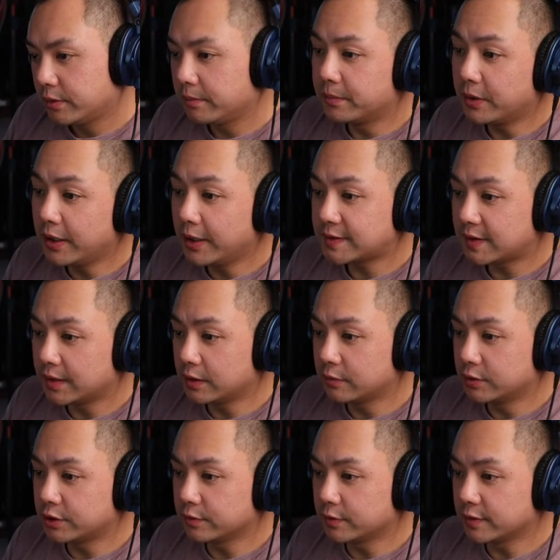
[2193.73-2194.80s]
but I
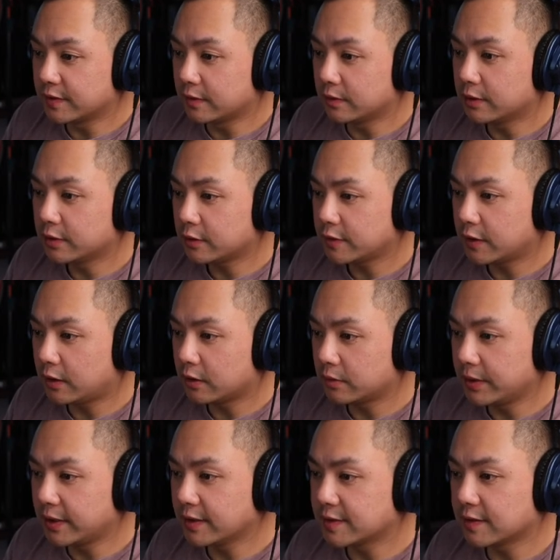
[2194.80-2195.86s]
wish it was a little taller
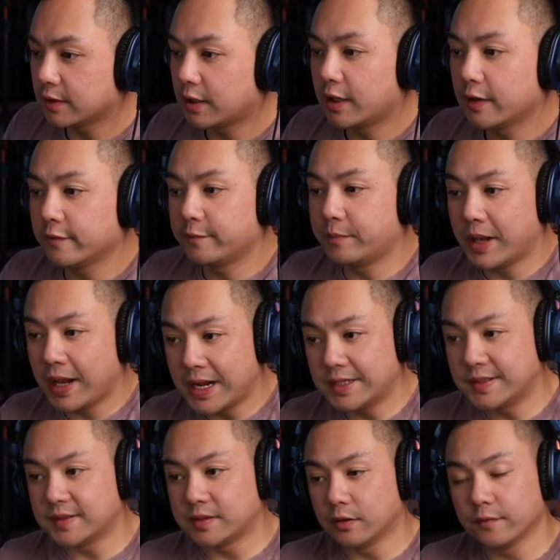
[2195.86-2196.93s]
because a lot of
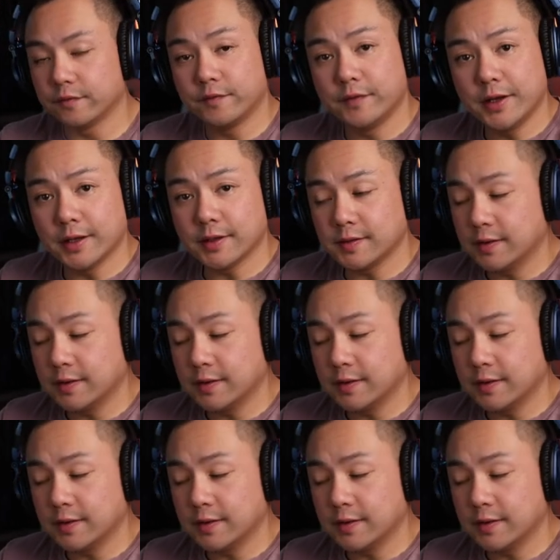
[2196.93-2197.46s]
pens don't fit.